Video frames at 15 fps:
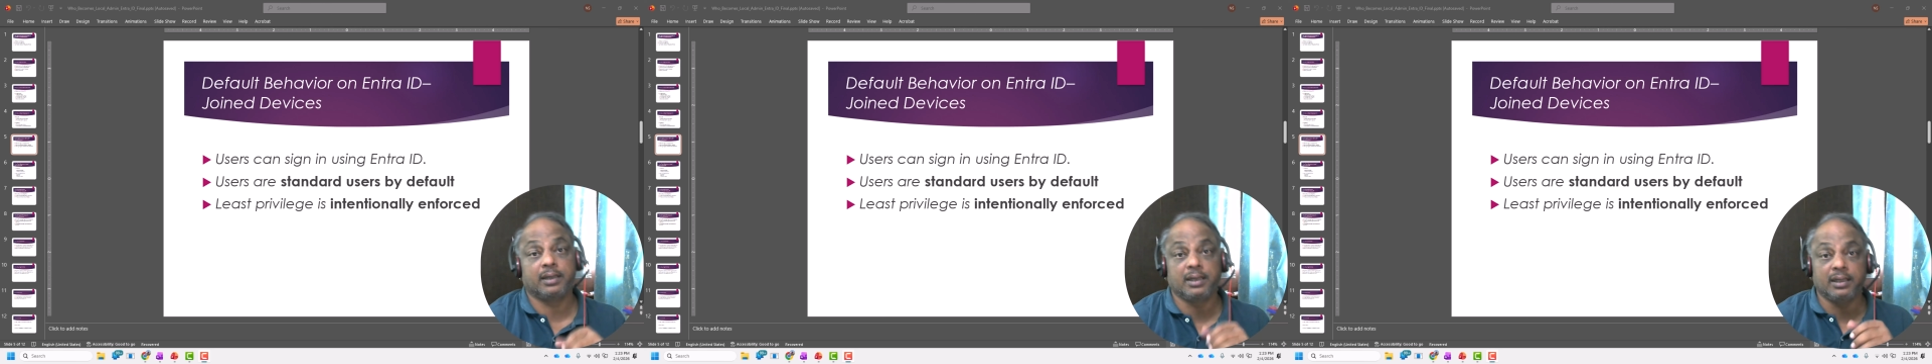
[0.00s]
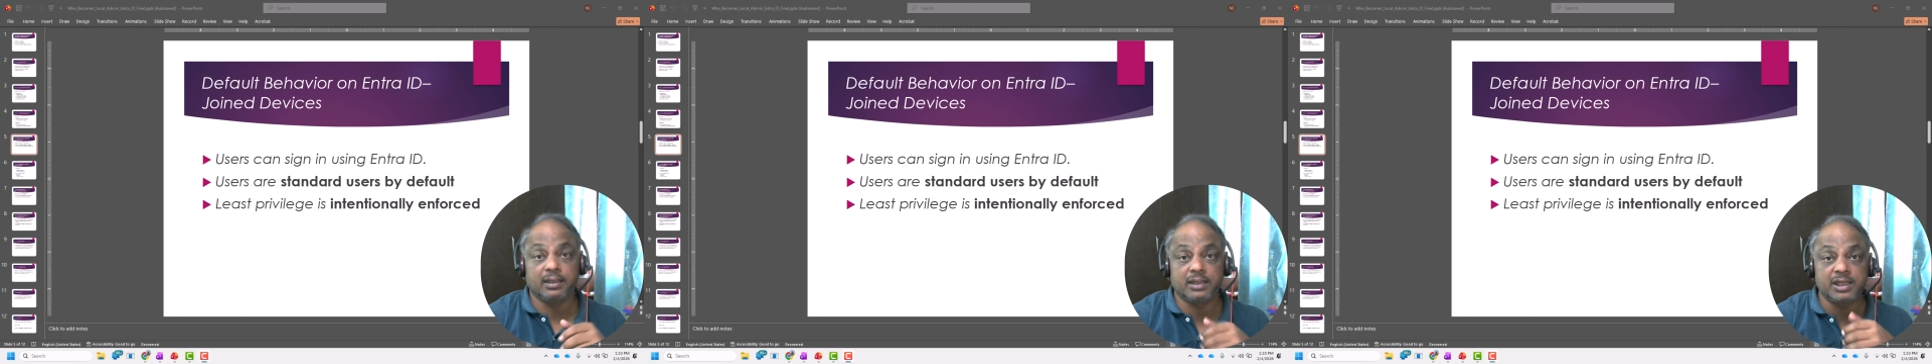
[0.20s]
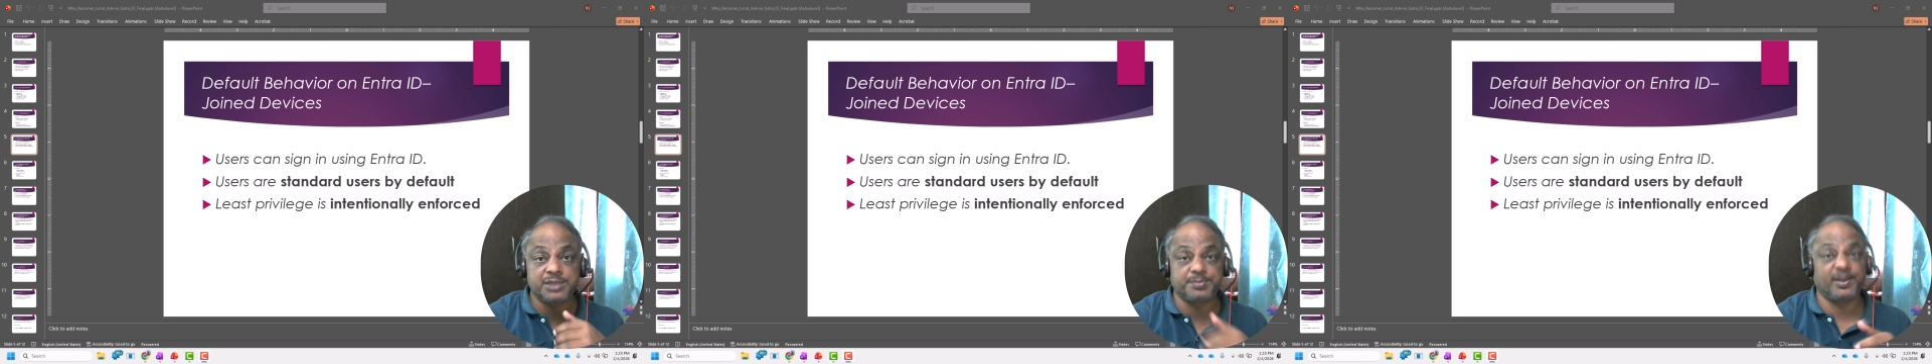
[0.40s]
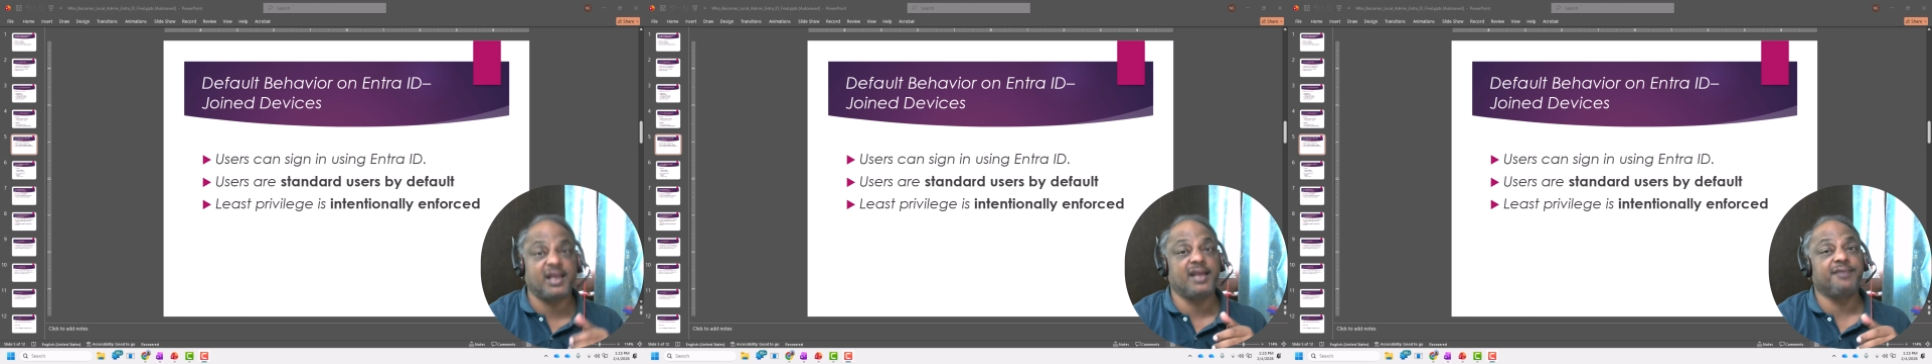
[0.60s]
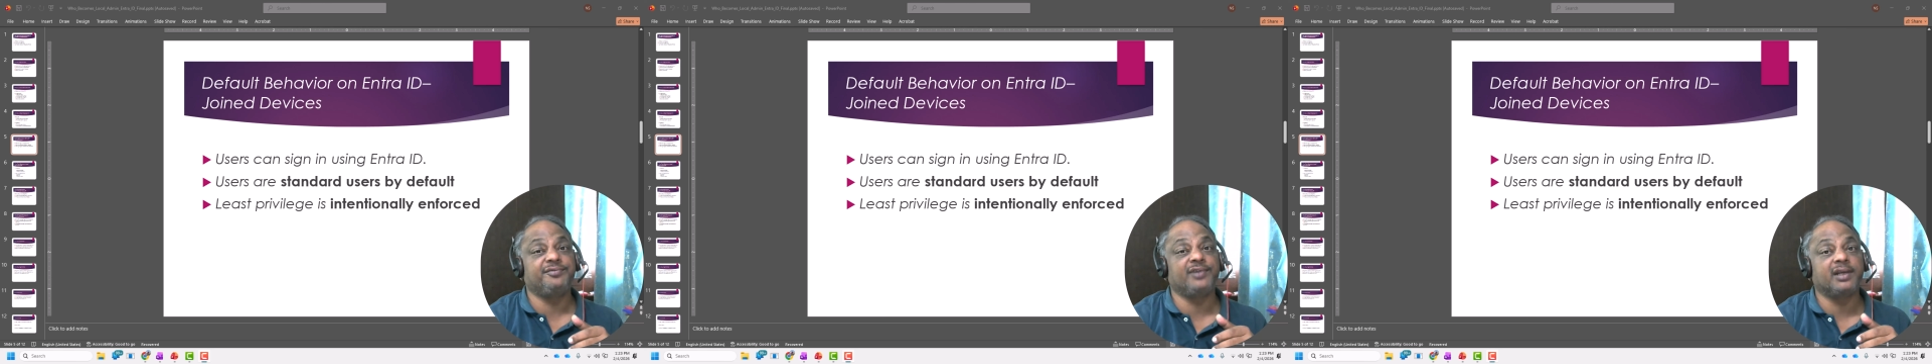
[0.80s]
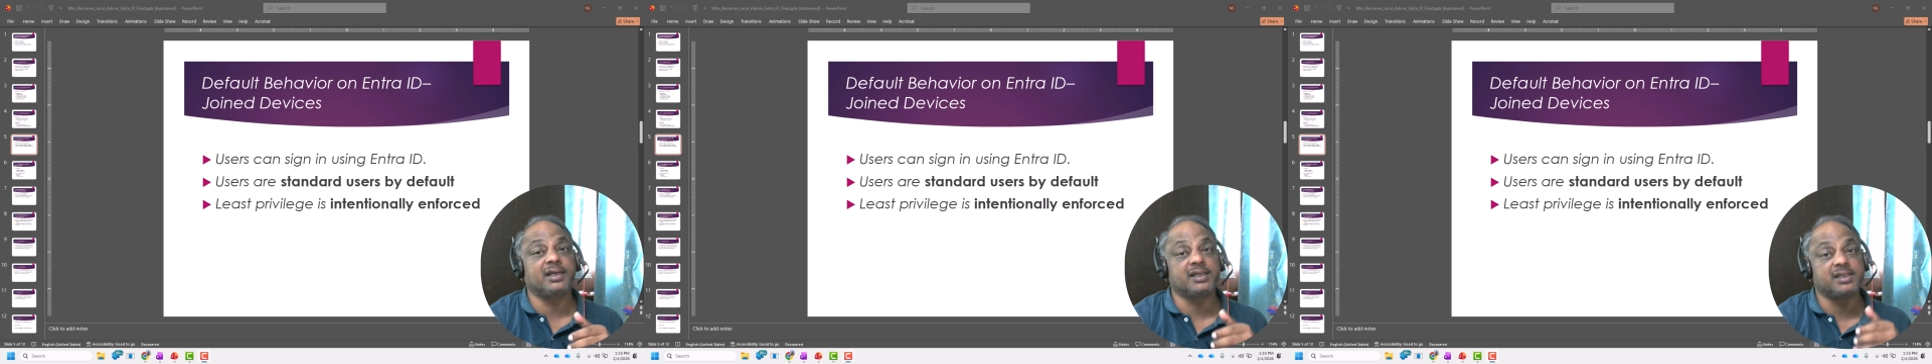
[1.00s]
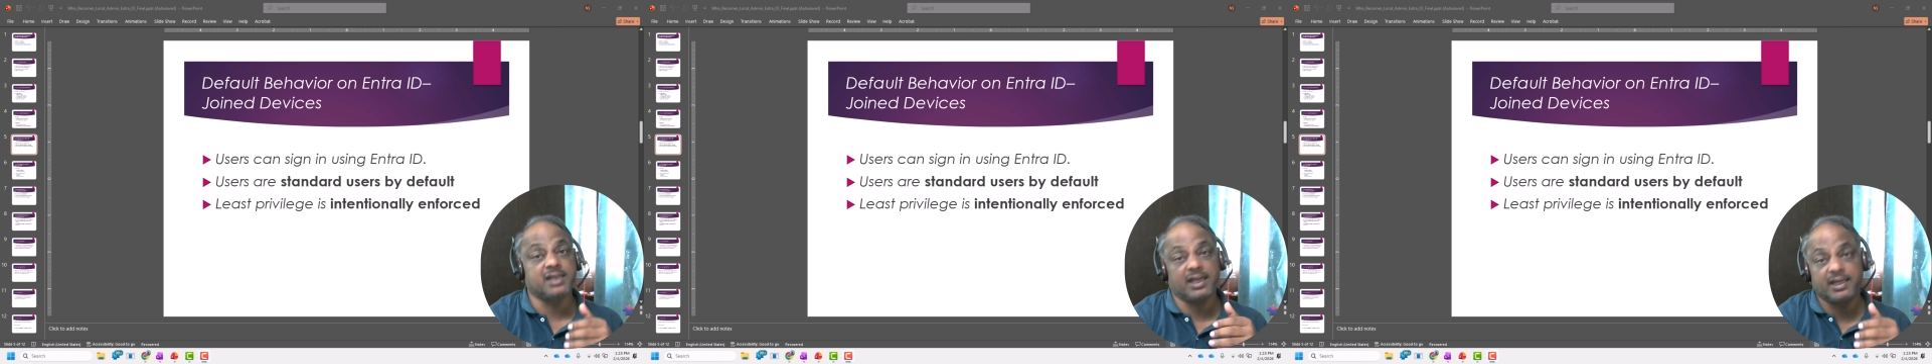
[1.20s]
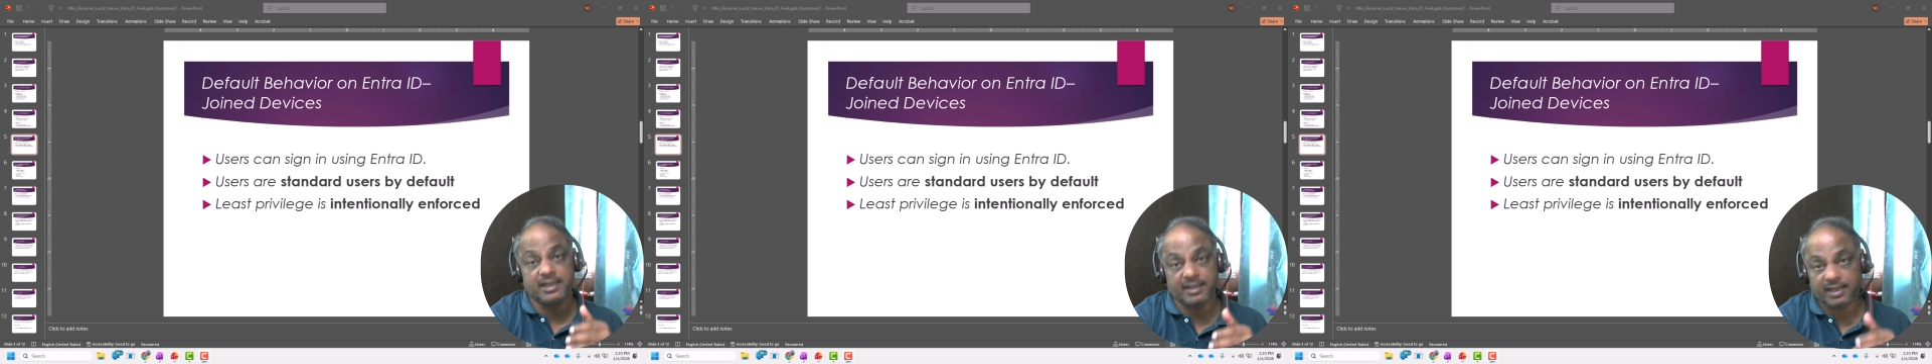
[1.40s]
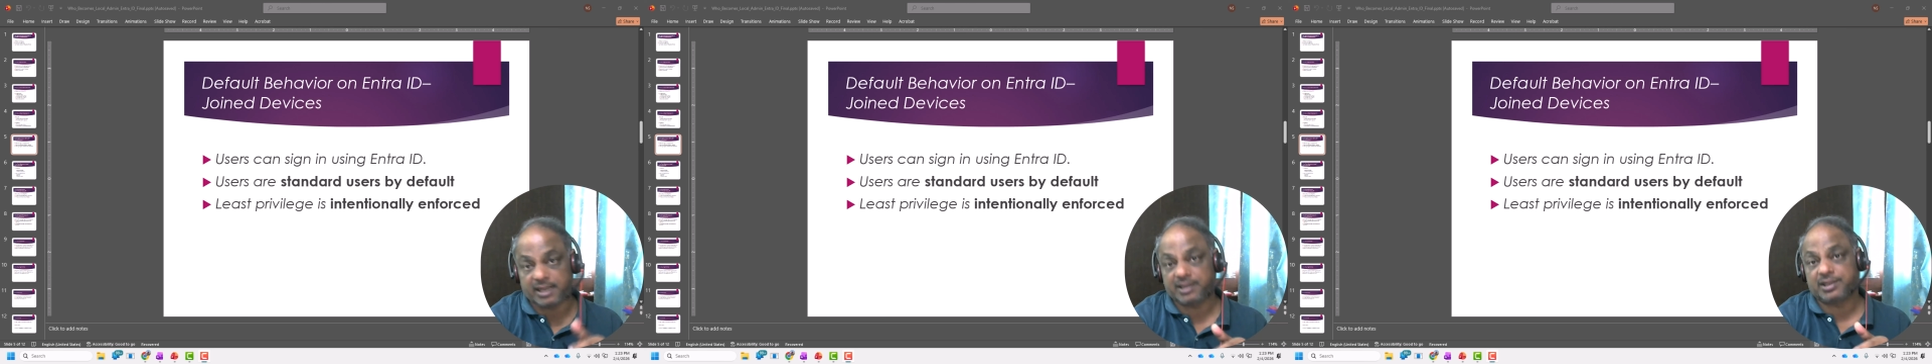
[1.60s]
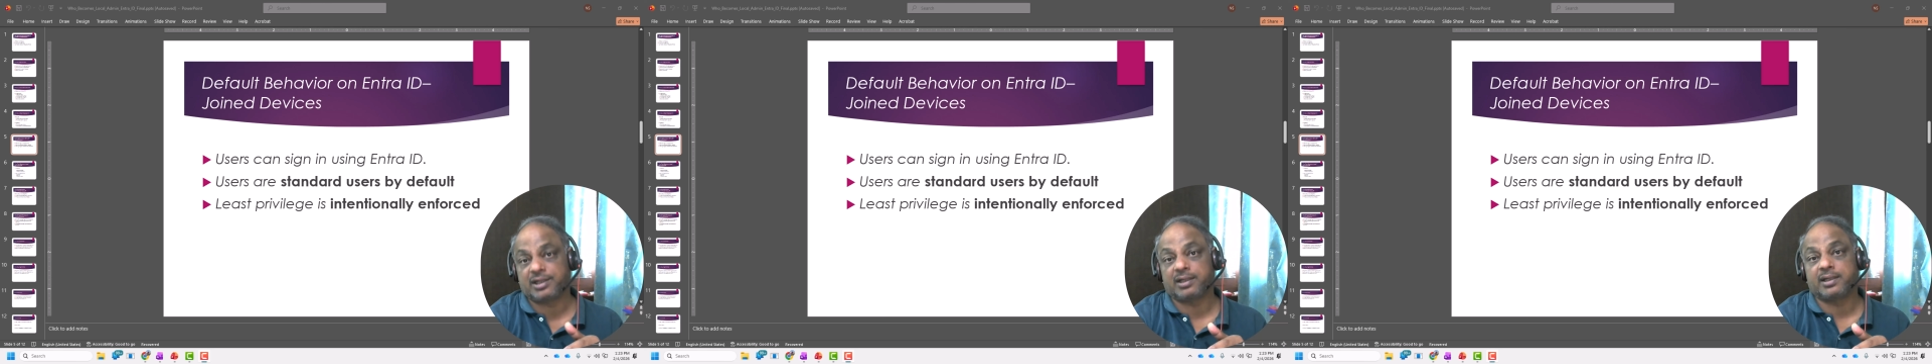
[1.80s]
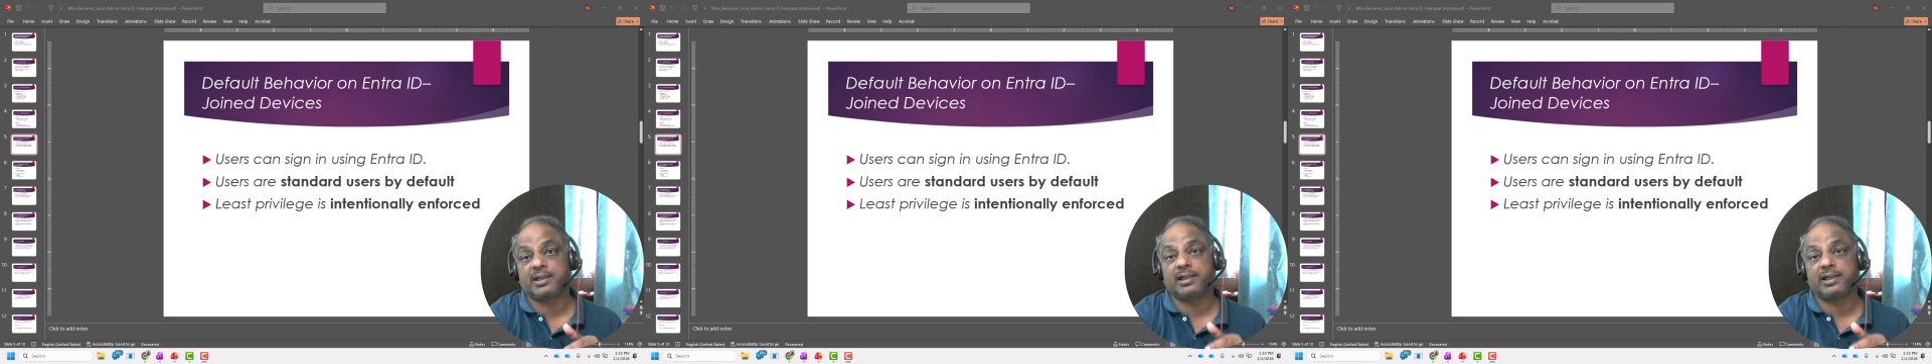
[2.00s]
This behavior is intentional